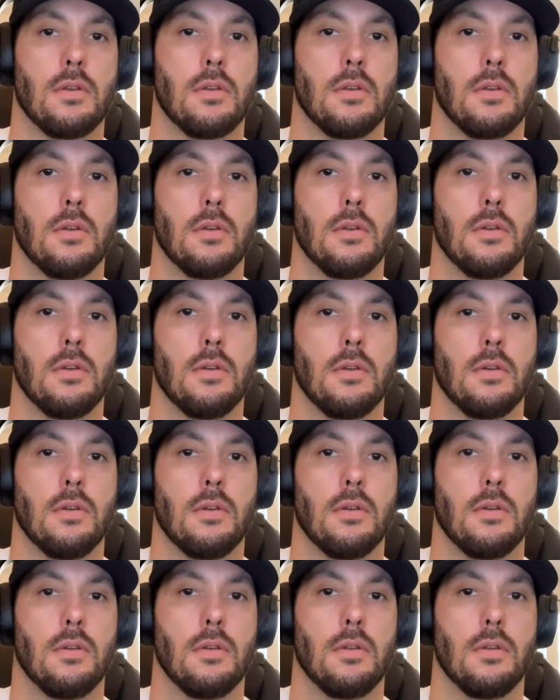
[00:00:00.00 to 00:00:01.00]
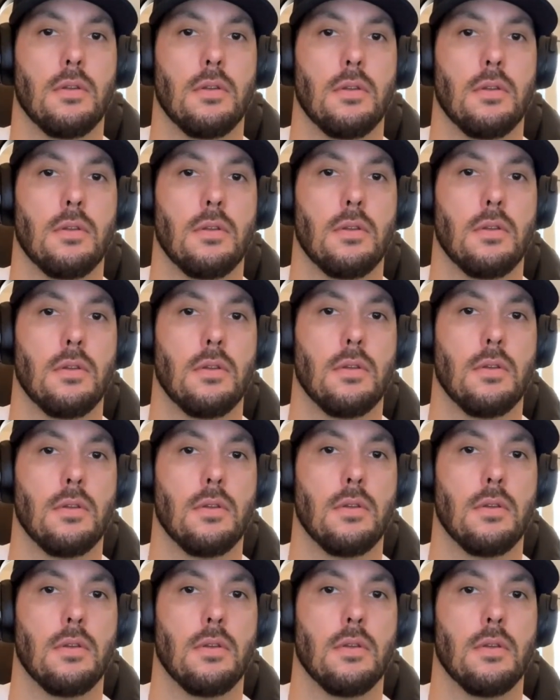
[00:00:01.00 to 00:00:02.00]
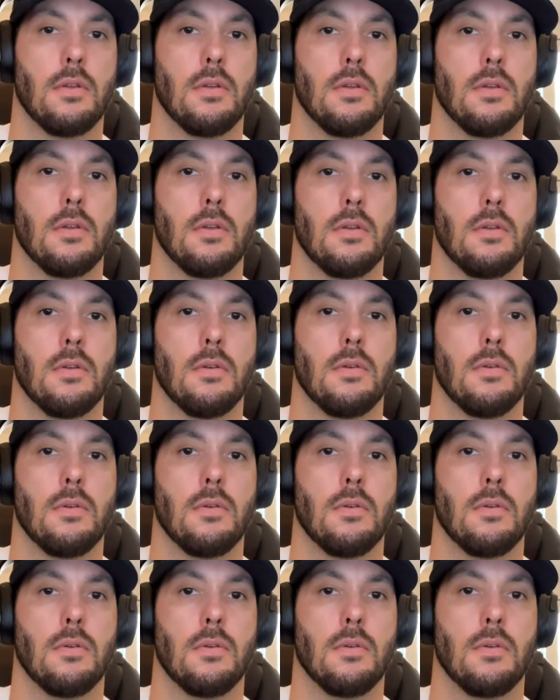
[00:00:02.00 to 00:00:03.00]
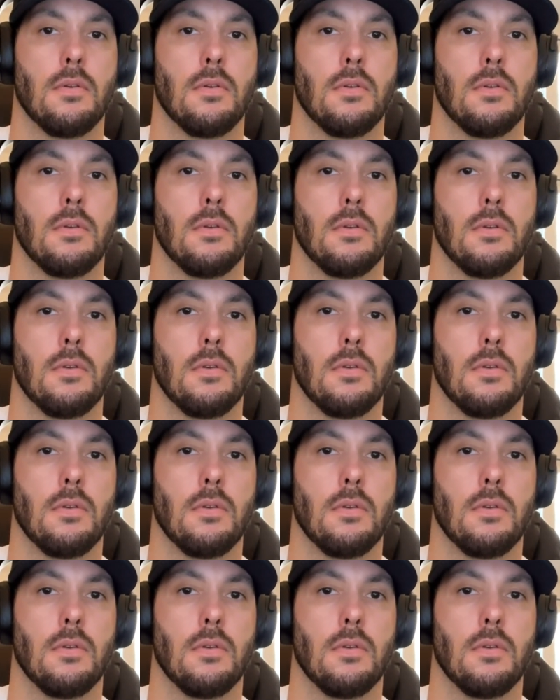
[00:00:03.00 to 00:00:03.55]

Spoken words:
(not speaking)